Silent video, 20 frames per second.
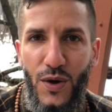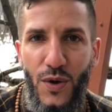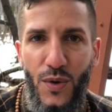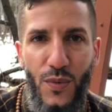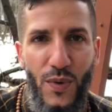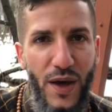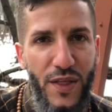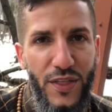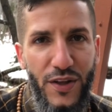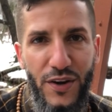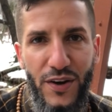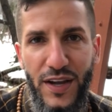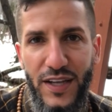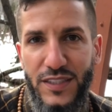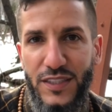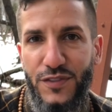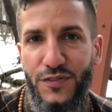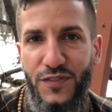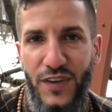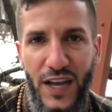whether
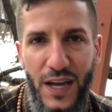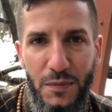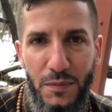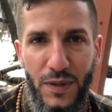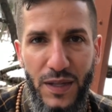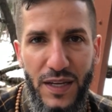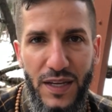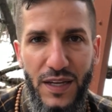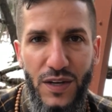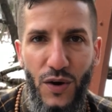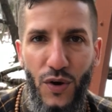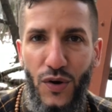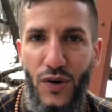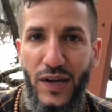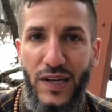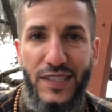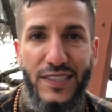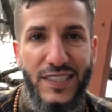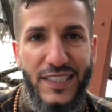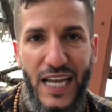it's family or
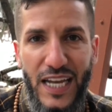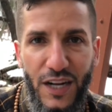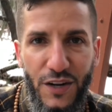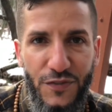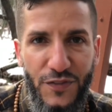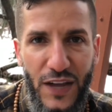extended